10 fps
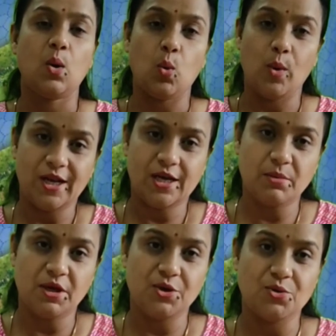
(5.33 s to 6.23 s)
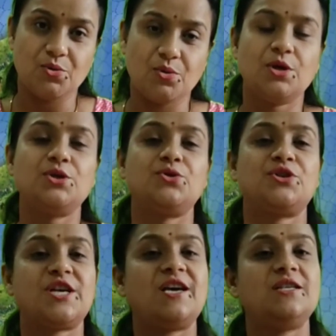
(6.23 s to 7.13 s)
welcoming you to
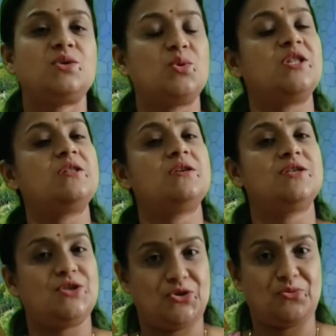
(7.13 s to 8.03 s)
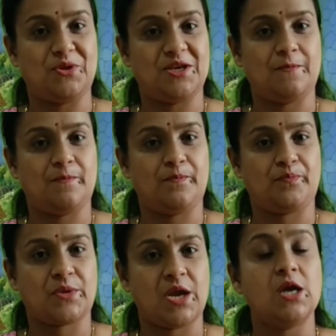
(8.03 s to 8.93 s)
Science with Susmita.
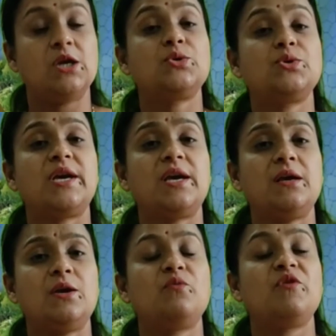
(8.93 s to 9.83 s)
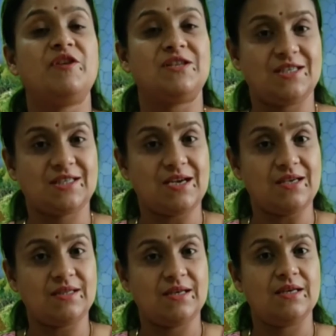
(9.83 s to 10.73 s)
Today we will
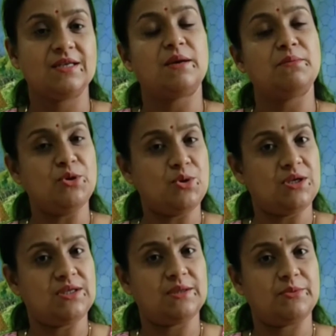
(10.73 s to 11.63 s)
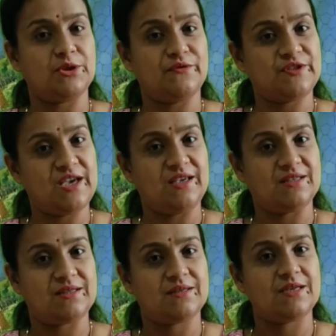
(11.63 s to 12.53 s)
discuss some new concepts of
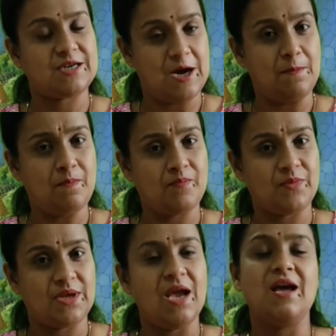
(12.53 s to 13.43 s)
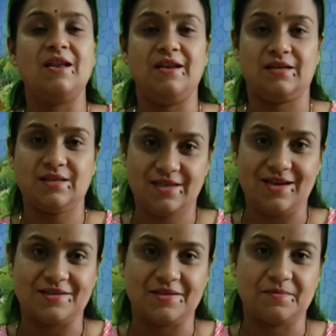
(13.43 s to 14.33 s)
science. Come, let us
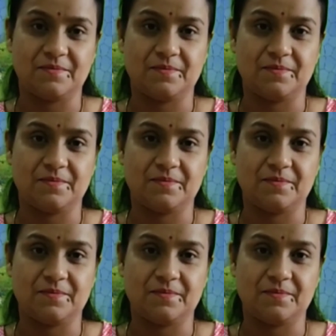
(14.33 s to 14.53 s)
start.